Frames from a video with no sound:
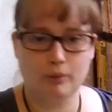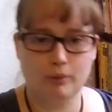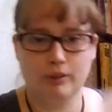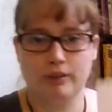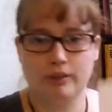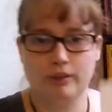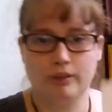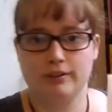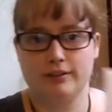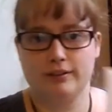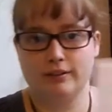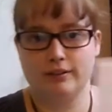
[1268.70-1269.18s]

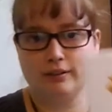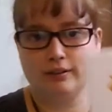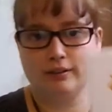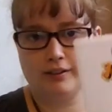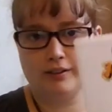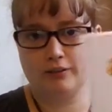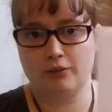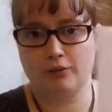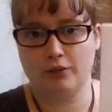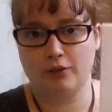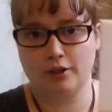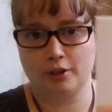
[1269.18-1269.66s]
book
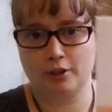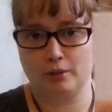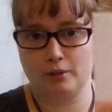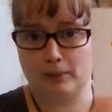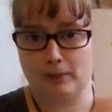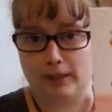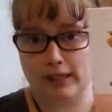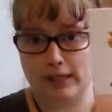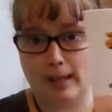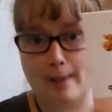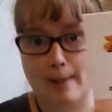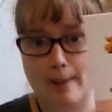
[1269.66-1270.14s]
series for
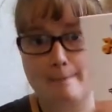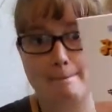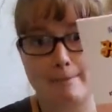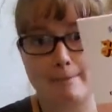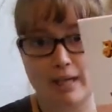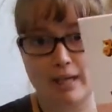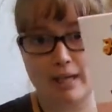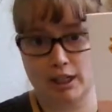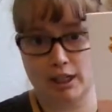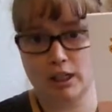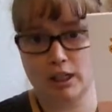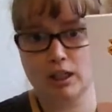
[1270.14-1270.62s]
intermediate
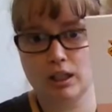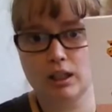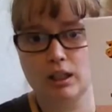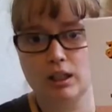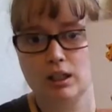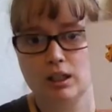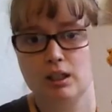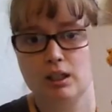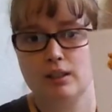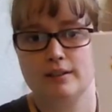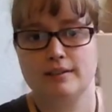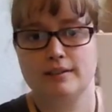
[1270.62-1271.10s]
better.
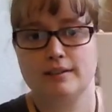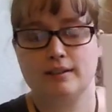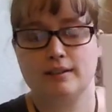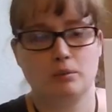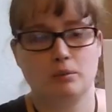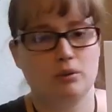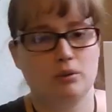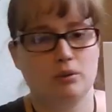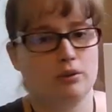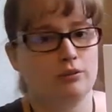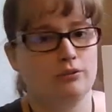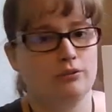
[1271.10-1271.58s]

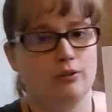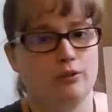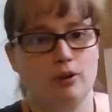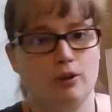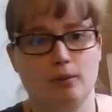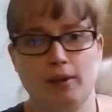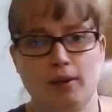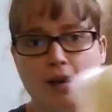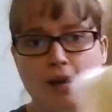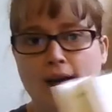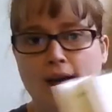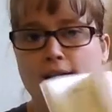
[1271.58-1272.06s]
Similar
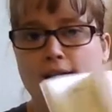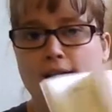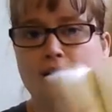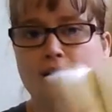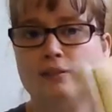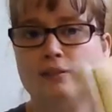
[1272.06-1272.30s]
format,